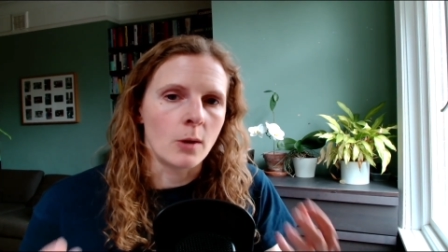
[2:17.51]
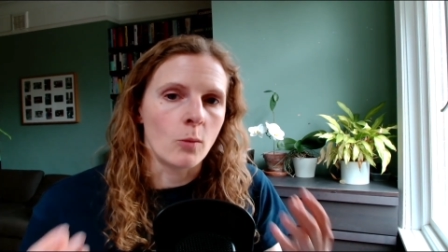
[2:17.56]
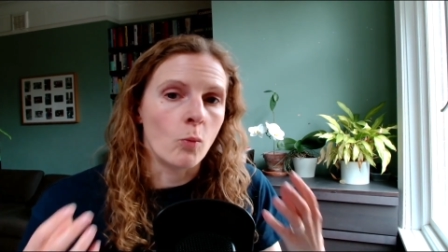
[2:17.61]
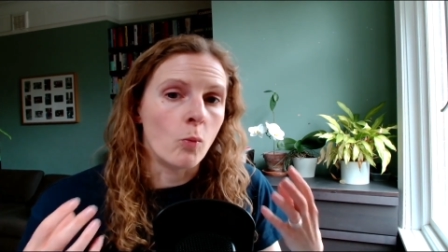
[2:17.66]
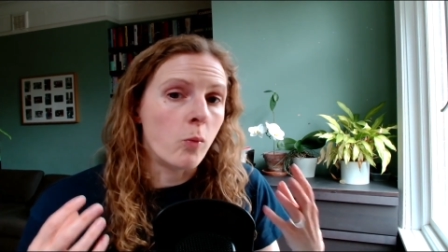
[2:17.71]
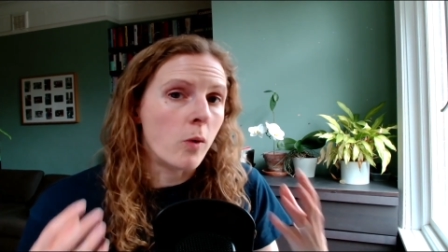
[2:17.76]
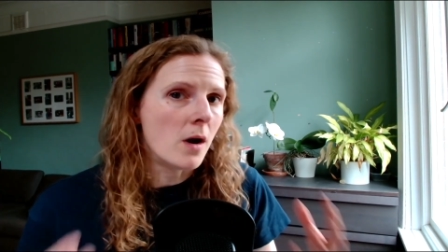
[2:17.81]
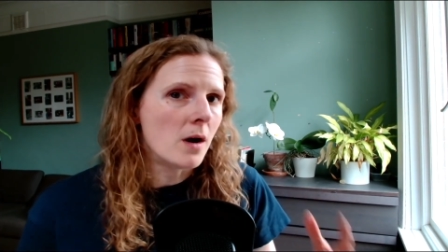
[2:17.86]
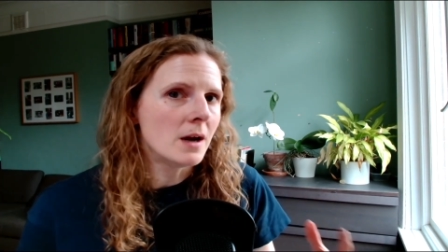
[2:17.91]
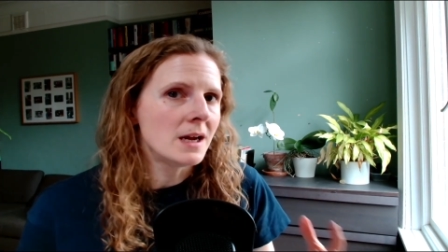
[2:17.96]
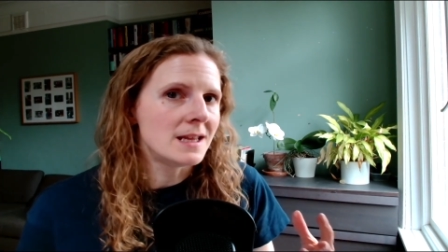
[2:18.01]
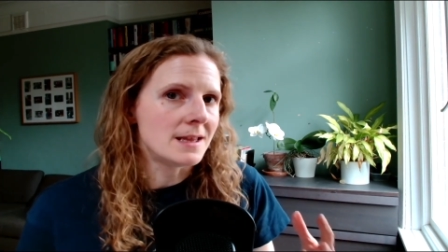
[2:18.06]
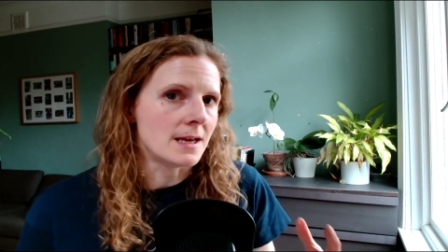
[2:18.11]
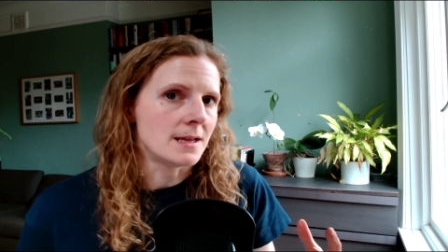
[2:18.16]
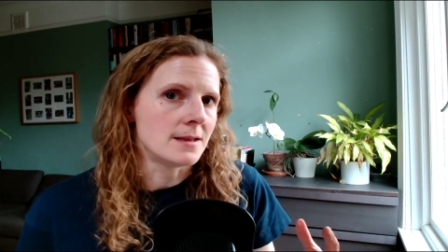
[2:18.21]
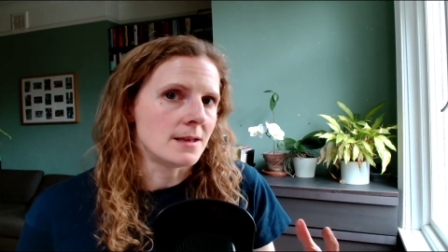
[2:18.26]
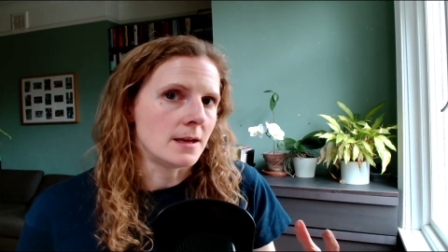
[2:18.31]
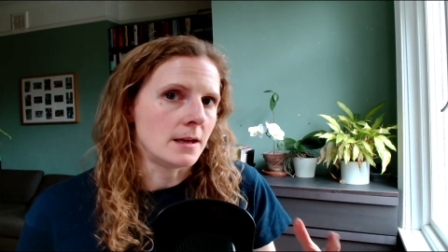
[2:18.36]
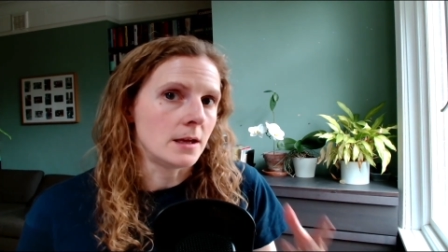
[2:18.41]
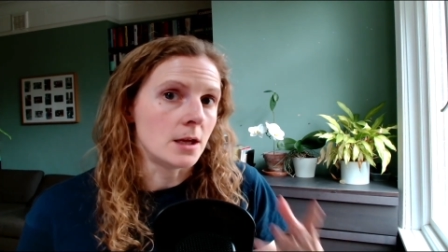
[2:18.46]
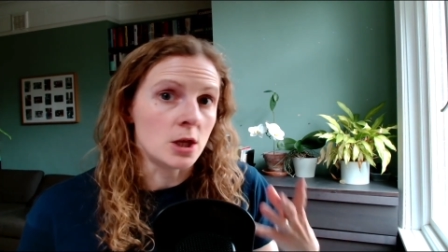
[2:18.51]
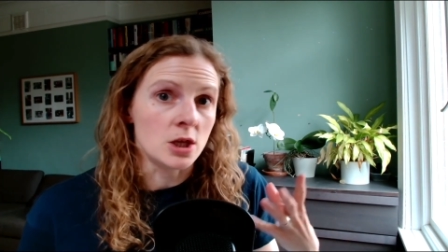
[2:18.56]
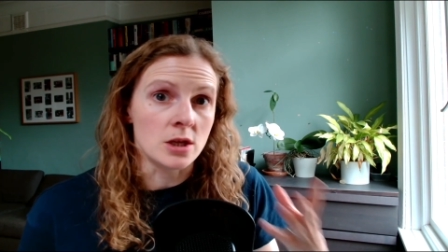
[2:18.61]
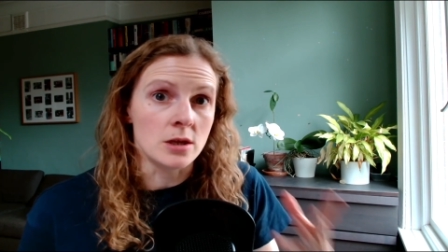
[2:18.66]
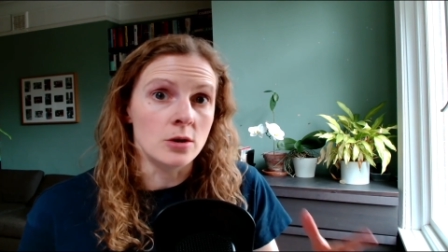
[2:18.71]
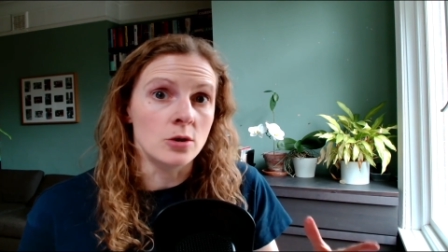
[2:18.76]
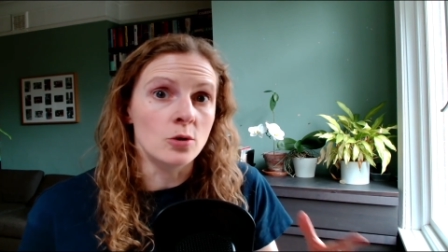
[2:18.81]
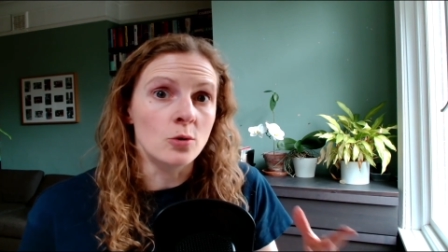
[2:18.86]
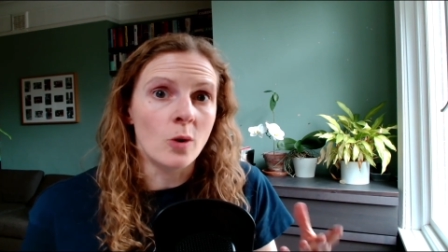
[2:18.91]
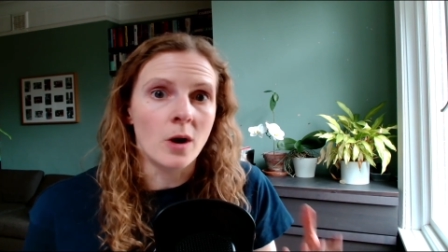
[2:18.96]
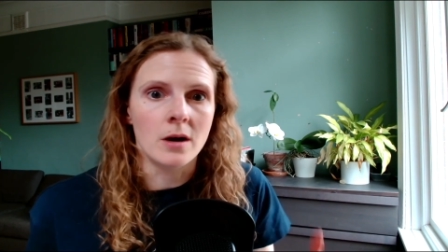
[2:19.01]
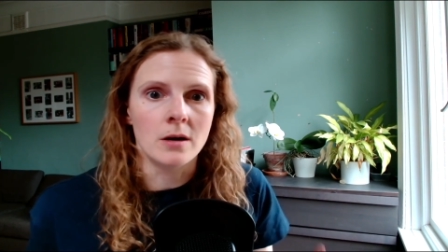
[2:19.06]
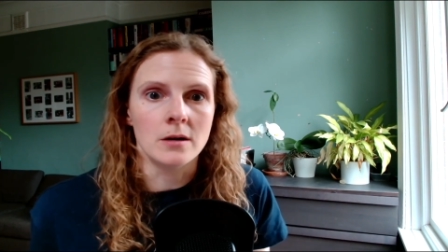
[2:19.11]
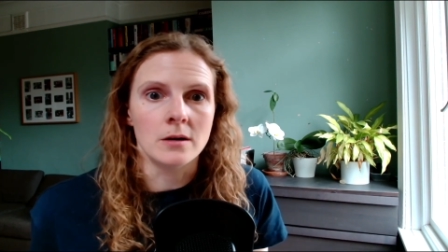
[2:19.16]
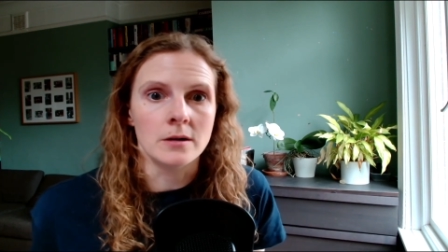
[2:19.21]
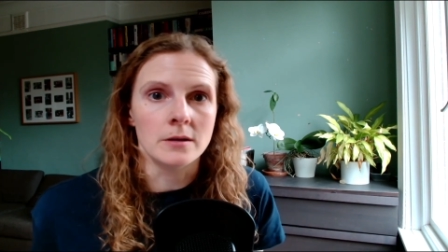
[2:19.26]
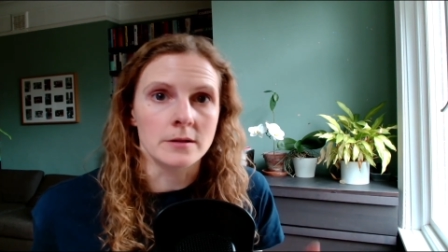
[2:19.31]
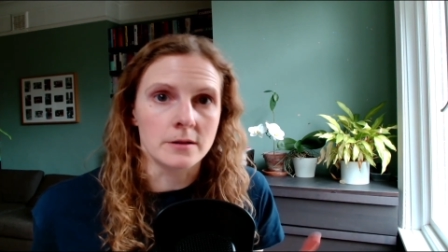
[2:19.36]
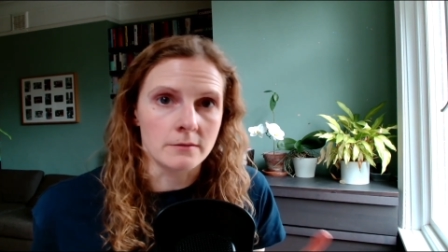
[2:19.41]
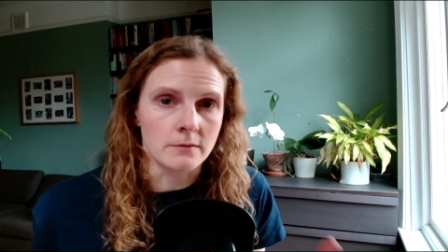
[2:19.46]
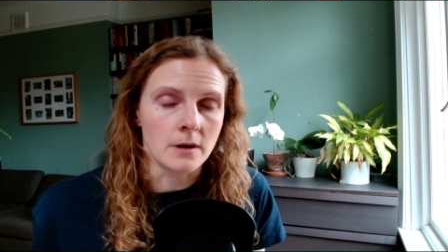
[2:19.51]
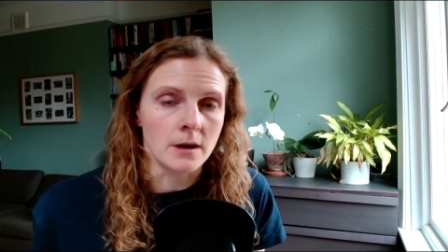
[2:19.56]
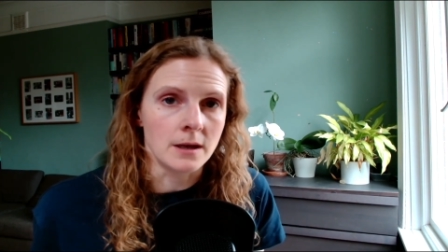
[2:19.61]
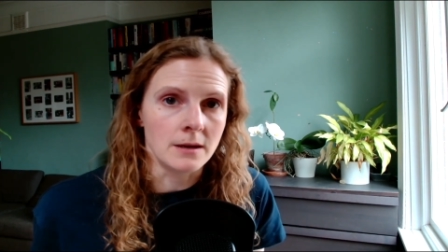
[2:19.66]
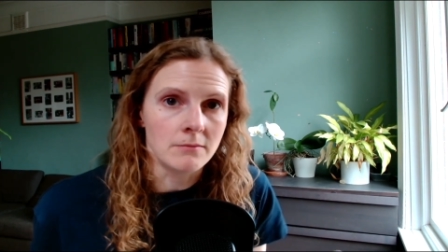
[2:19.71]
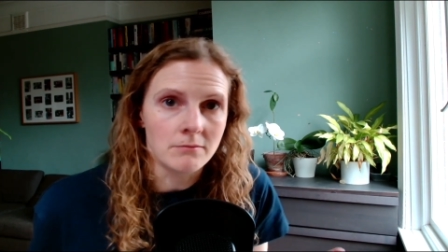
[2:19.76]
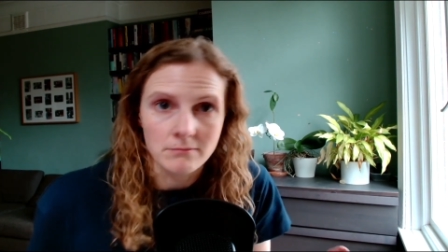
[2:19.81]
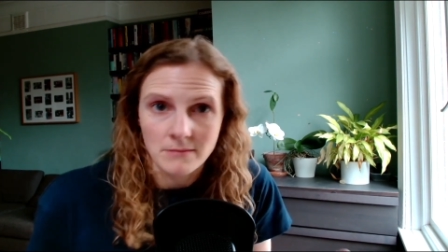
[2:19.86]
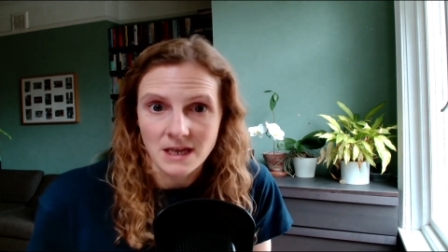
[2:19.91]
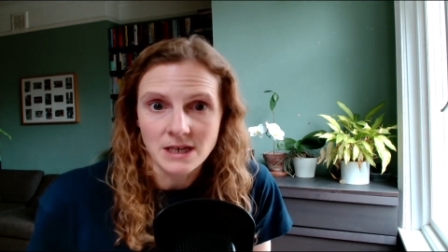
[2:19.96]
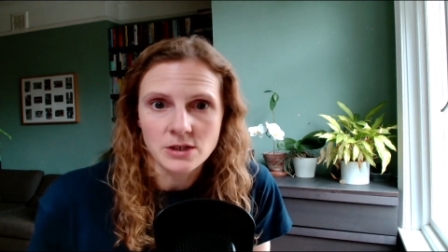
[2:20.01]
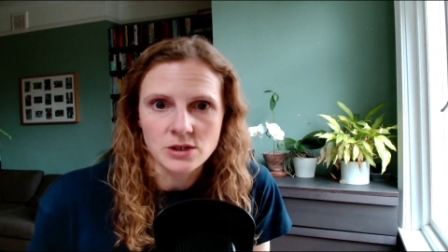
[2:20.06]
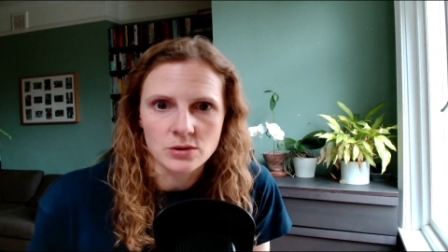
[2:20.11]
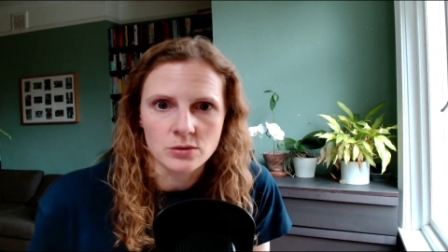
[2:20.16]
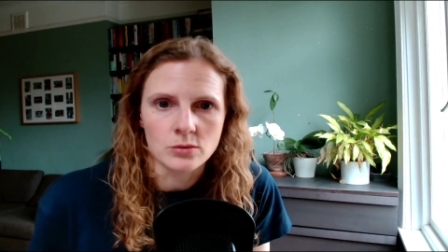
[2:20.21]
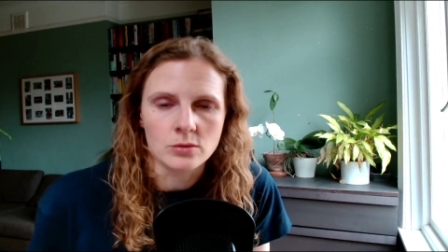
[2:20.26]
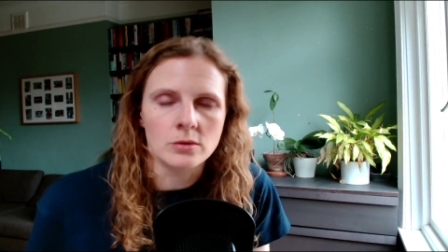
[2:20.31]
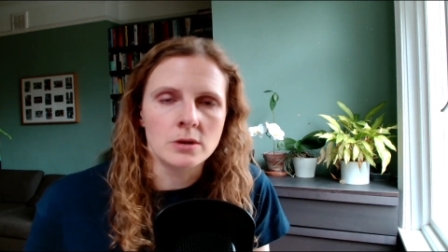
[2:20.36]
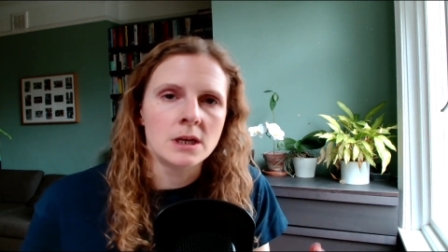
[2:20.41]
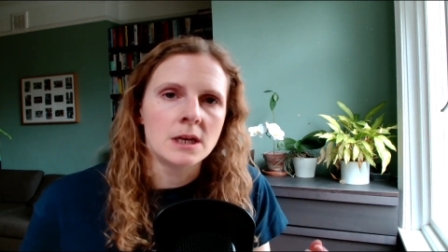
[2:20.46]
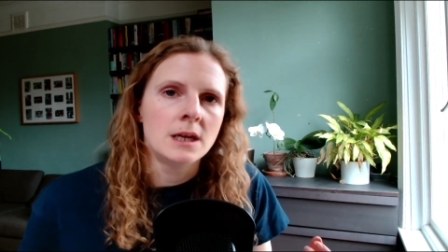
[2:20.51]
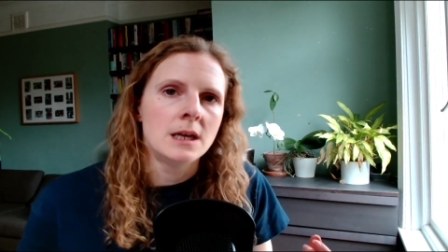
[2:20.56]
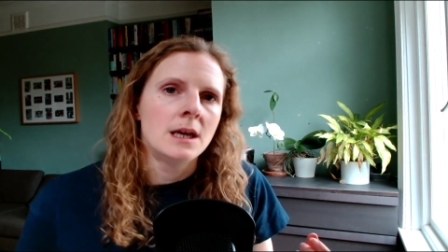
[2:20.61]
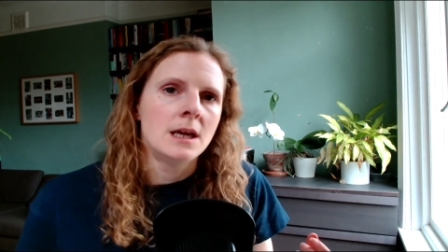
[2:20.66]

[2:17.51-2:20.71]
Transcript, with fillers: why they think you are the right mentor,